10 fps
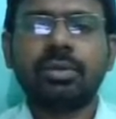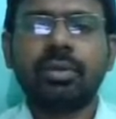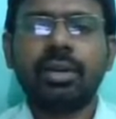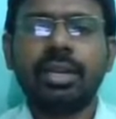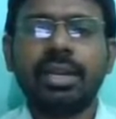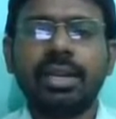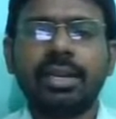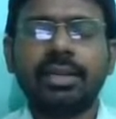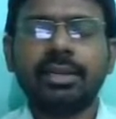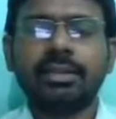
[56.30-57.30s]

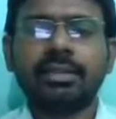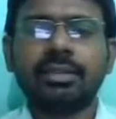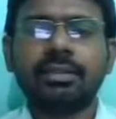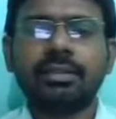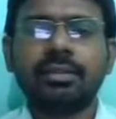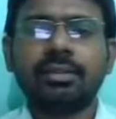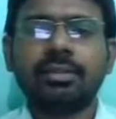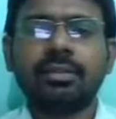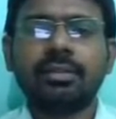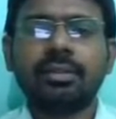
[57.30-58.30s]
29th,
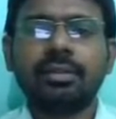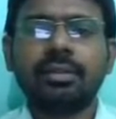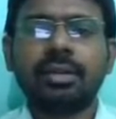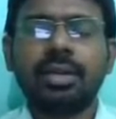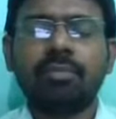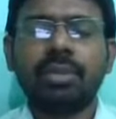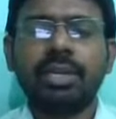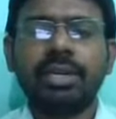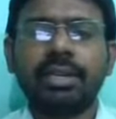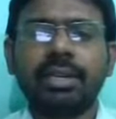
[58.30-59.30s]
I
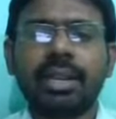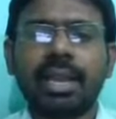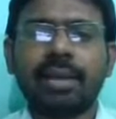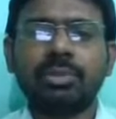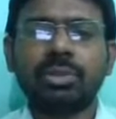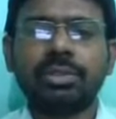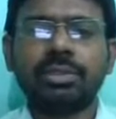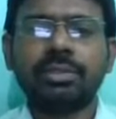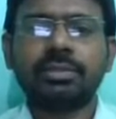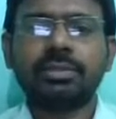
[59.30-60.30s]
completed the
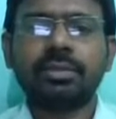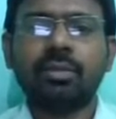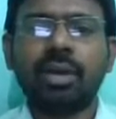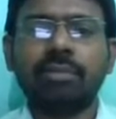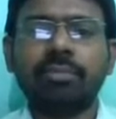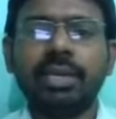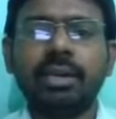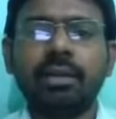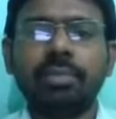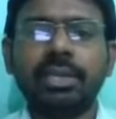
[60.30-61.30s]
capsules. 1 bit
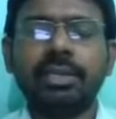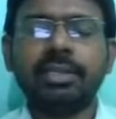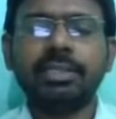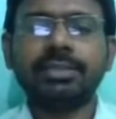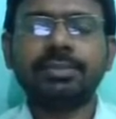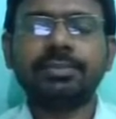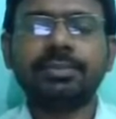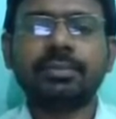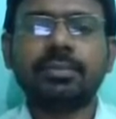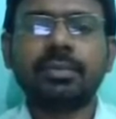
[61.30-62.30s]
completed.
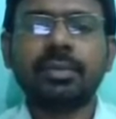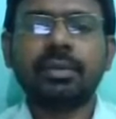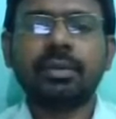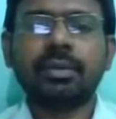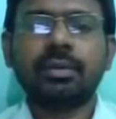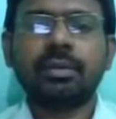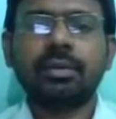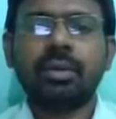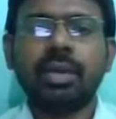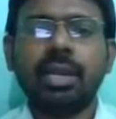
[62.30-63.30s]

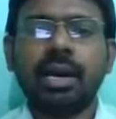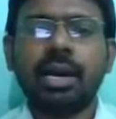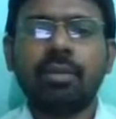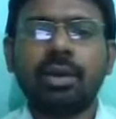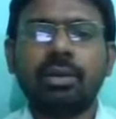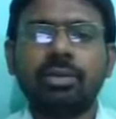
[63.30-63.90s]
Today I want